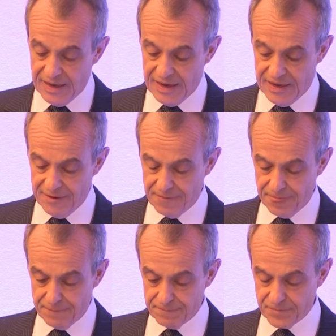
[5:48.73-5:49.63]

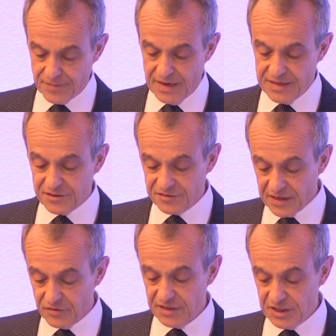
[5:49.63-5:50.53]
And the
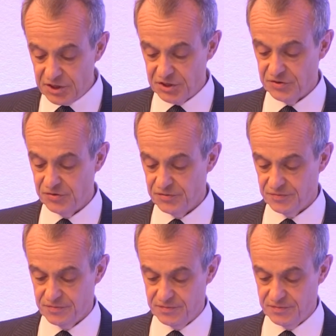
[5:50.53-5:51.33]
second issue,